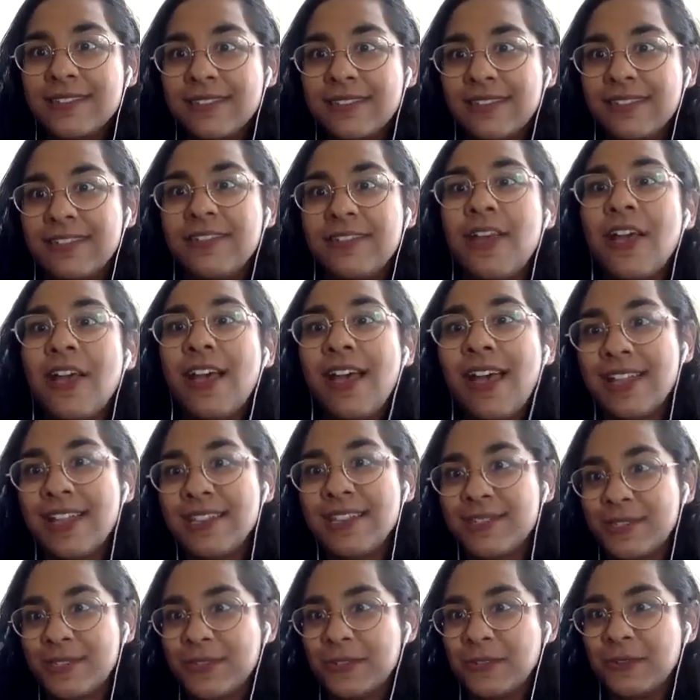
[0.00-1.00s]
not
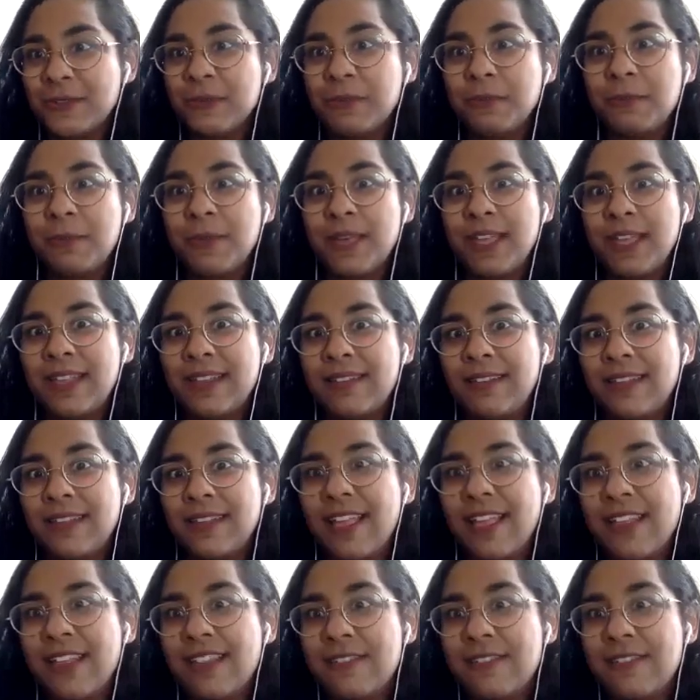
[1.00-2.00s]
undo, but
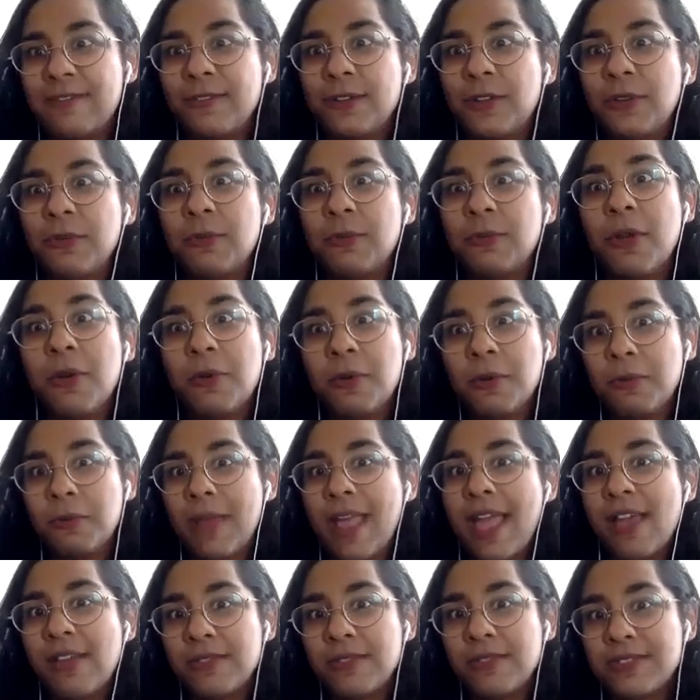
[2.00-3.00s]
kind of grow
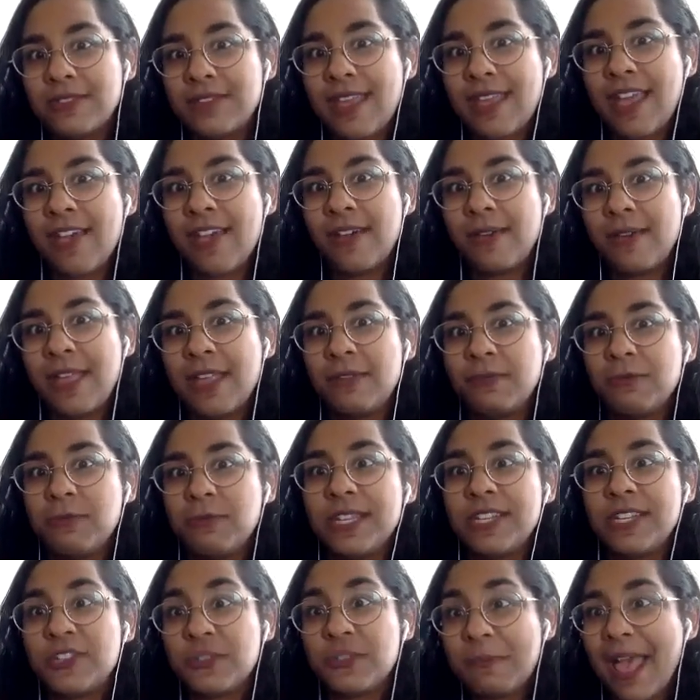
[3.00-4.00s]
around now and
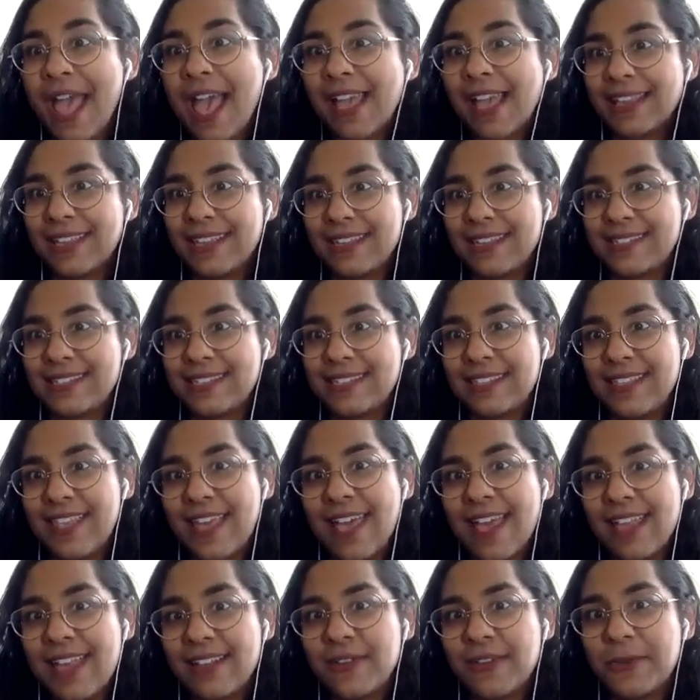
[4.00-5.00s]
reach back into
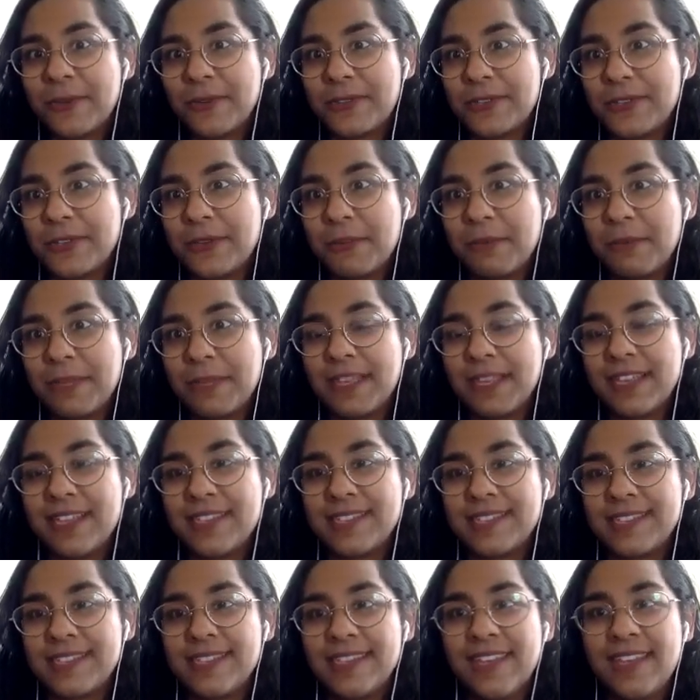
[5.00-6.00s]
that culture,
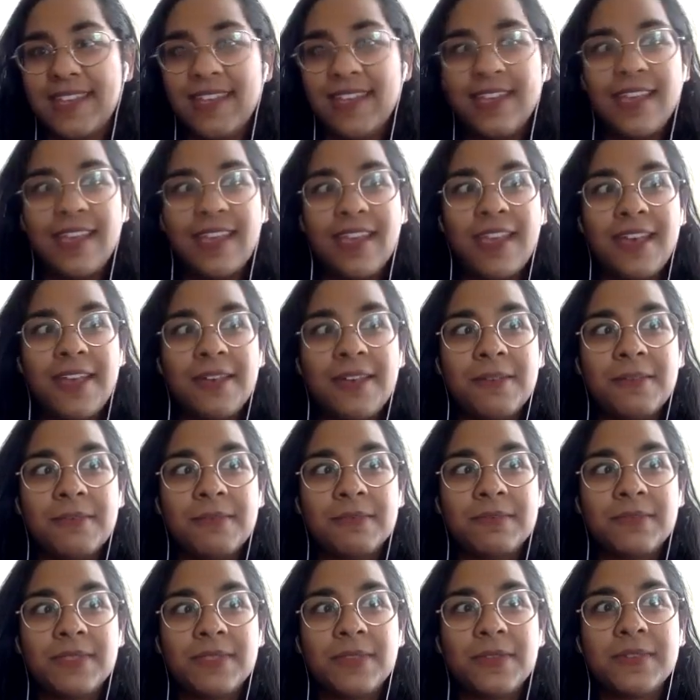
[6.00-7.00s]
because
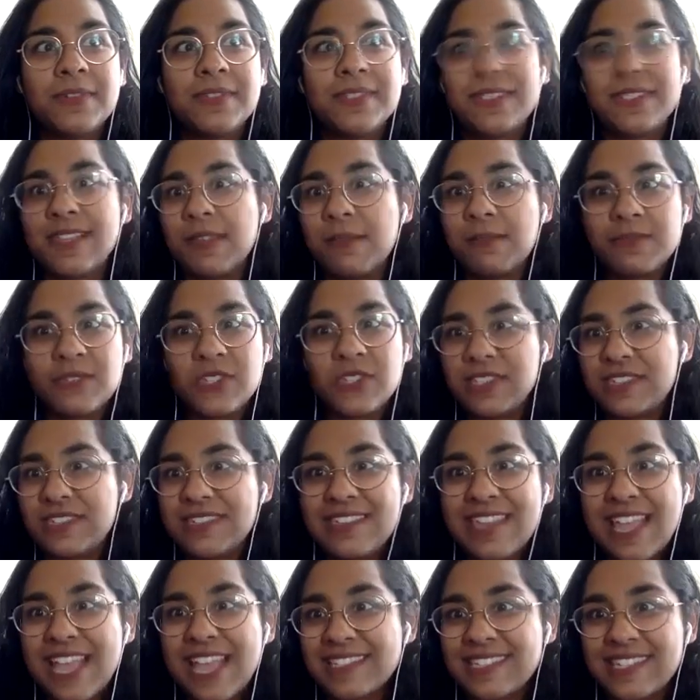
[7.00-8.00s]
there was some just
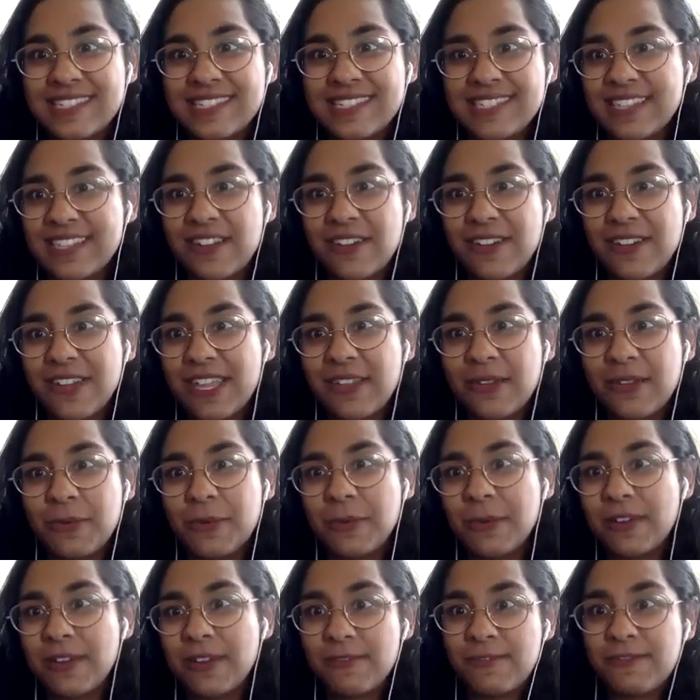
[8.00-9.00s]
necessary,
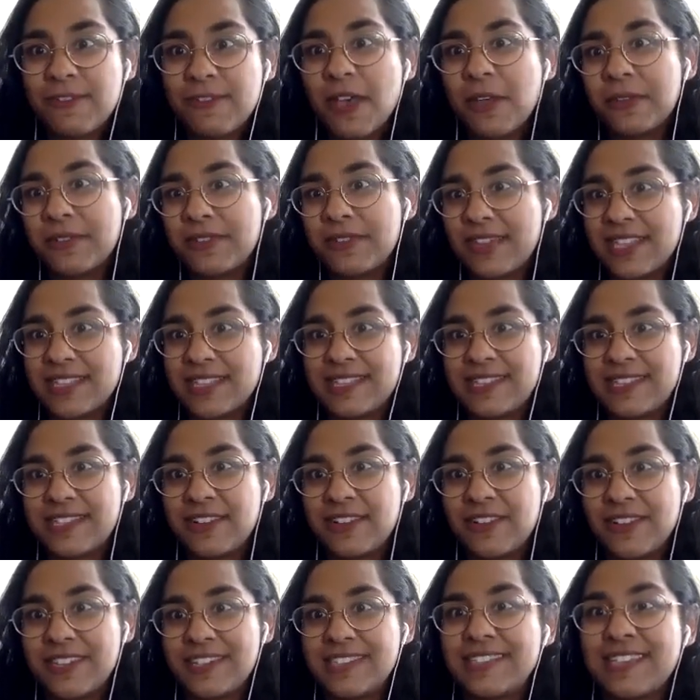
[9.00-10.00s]
or it felt
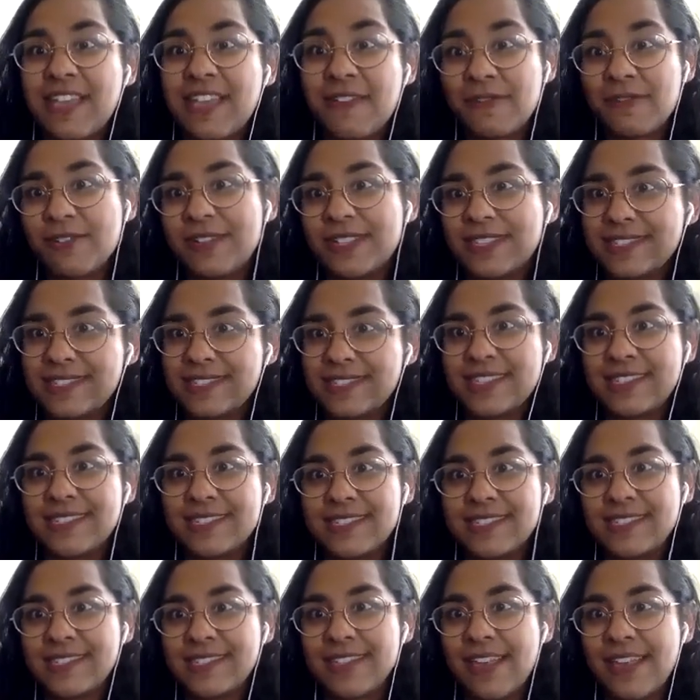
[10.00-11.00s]
necessary,
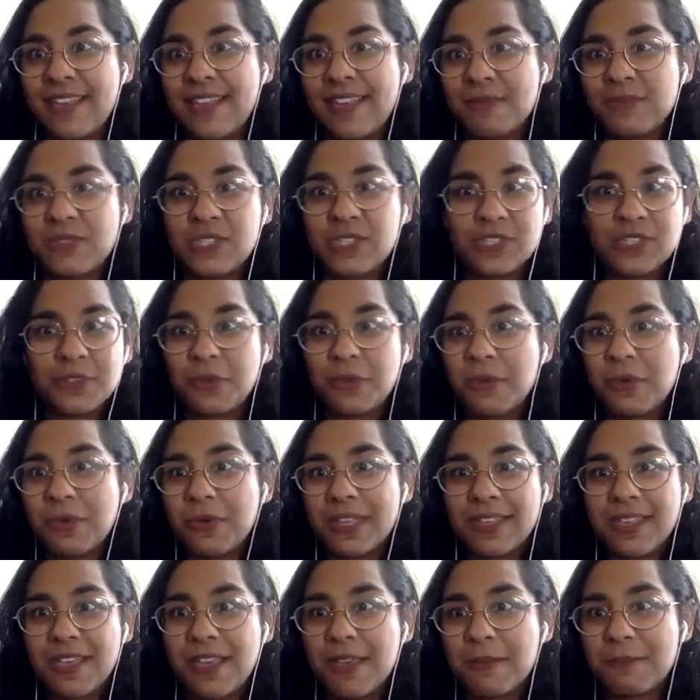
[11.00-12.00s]
severances just
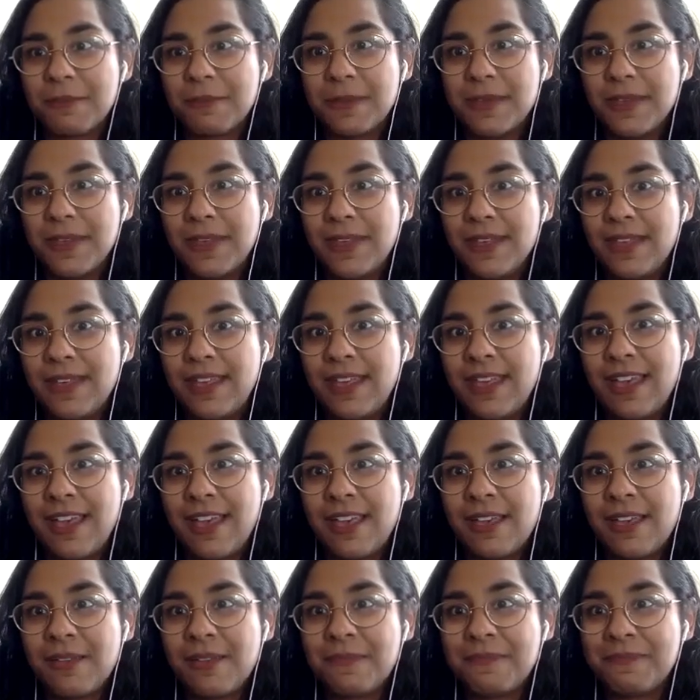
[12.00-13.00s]
growing up
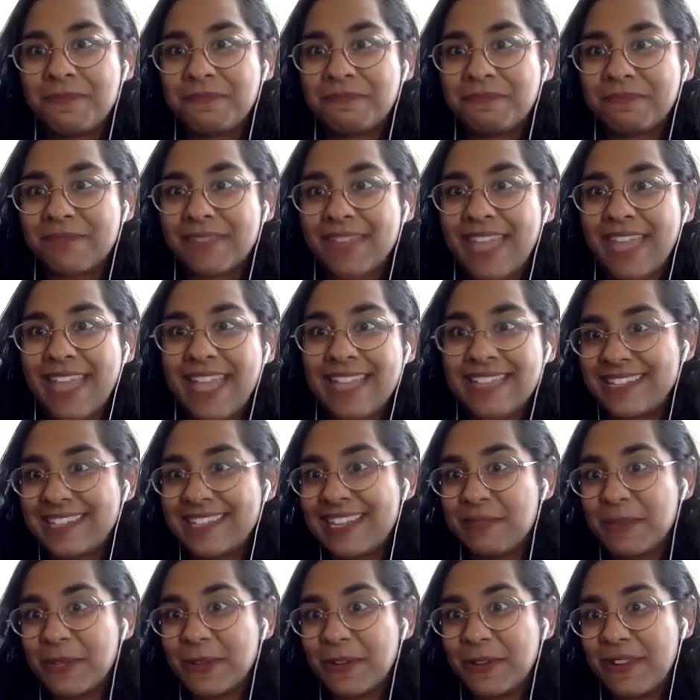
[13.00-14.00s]
as
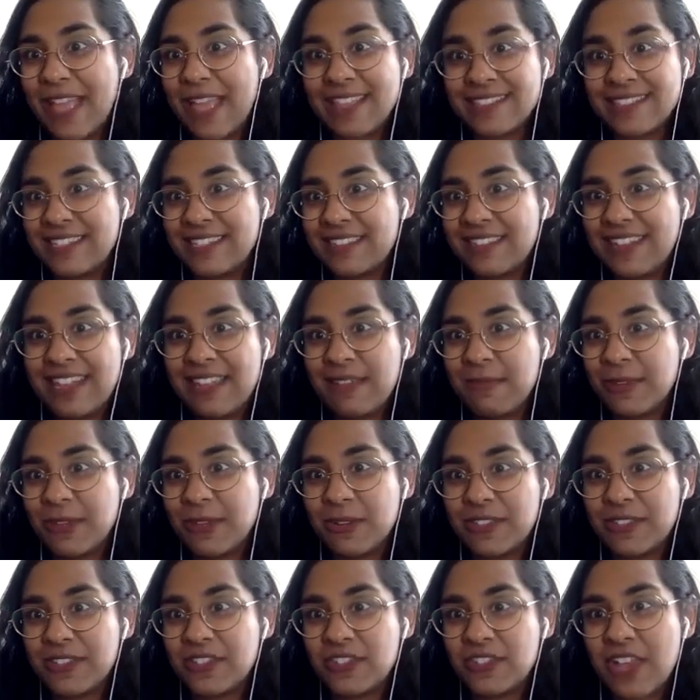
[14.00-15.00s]
an
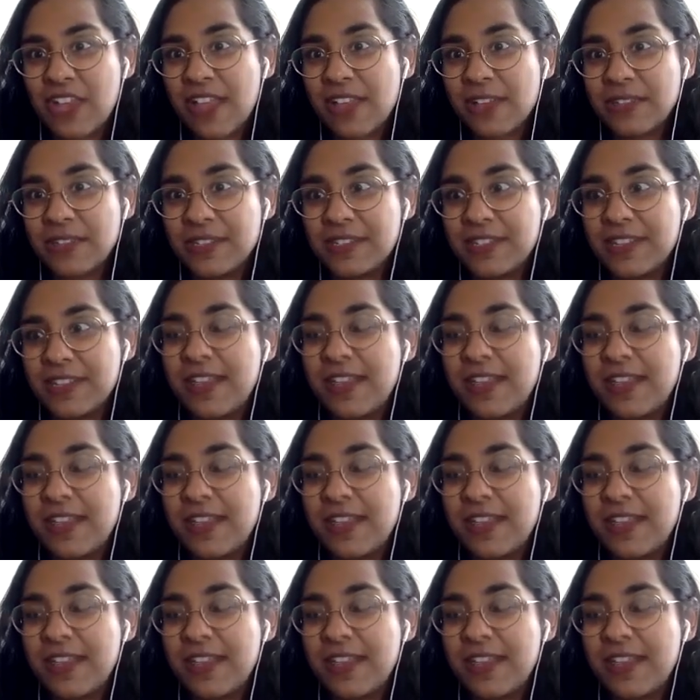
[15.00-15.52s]
immigrant's child.